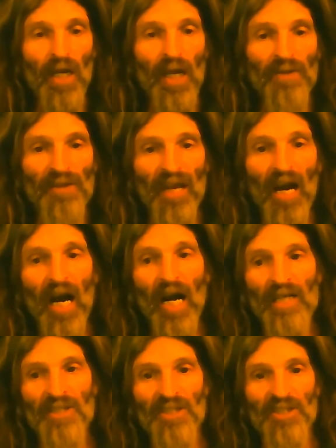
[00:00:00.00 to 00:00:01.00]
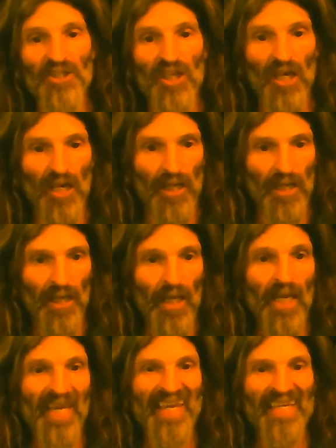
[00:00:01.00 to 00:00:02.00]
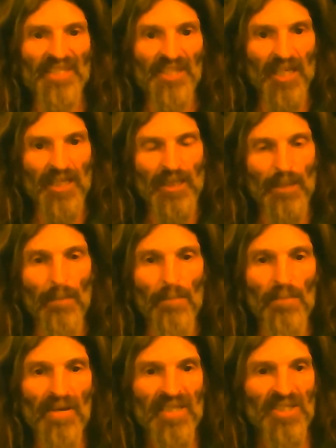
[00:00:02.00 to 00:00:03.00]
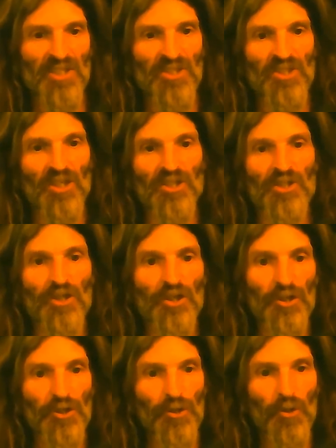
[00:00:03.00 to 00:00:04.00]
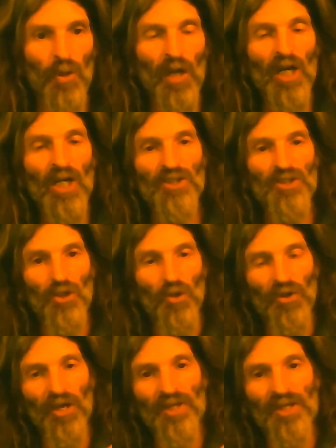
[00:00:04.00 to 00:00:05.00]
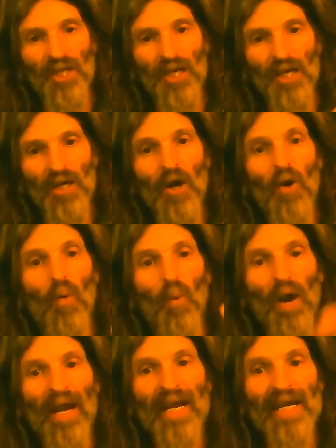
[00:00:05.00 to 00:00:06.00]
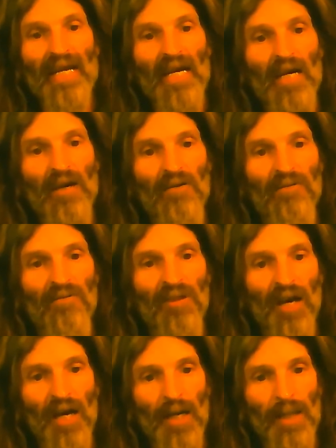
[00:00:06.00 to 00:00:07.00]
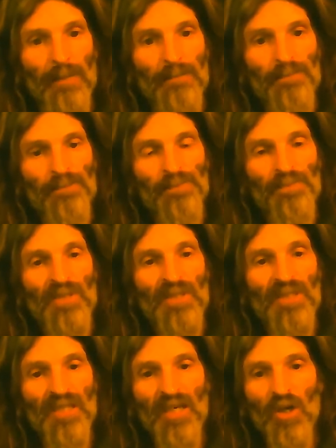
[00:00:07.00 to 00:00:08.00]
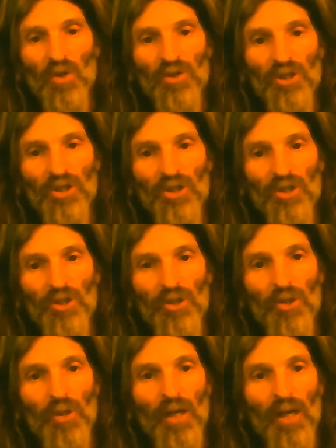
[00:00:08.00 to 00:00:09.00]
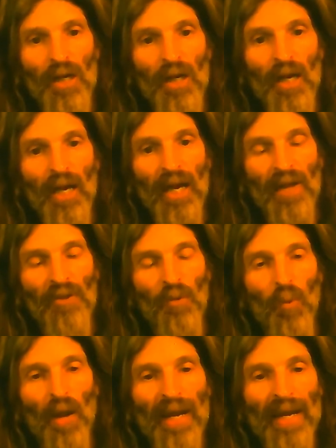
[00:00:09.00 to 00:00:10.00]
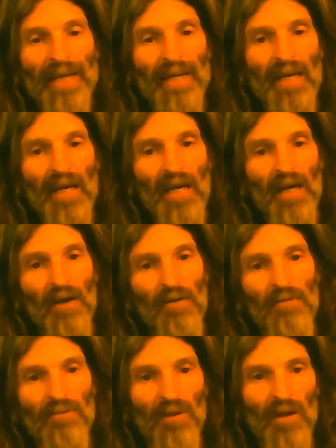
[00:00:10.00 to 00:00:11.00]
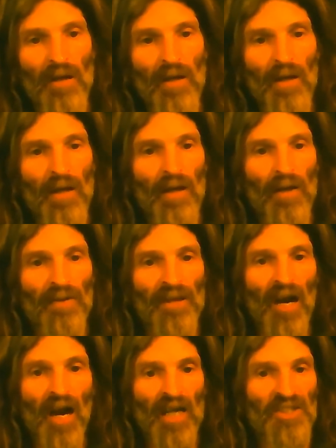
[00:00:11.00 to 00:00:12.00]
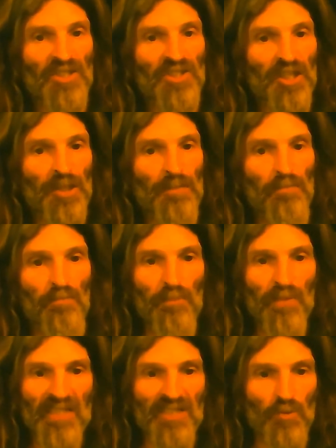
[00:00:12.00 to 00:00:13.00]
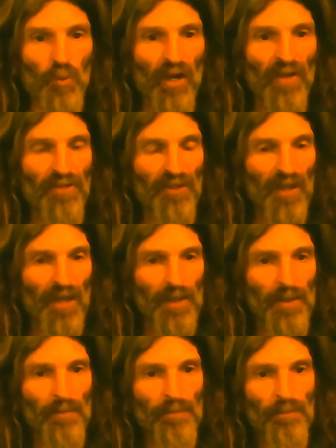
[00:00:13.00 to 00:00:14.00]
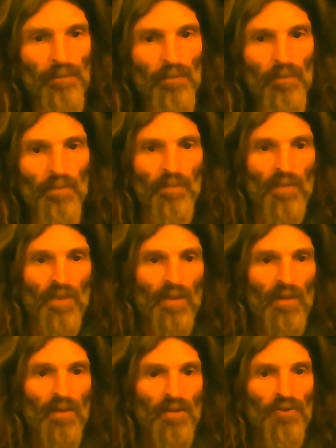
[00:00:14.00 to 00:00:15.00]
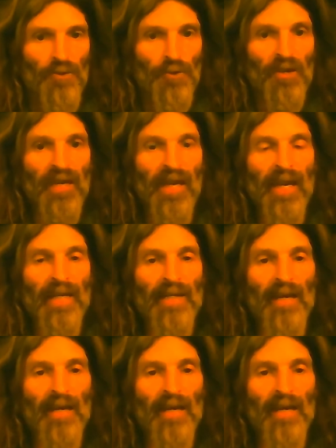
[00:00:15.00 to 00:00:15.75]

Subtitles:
and the oxygen. It just mixes the two so that the weight of the CO2 and the weight of the oxygen mixed with it create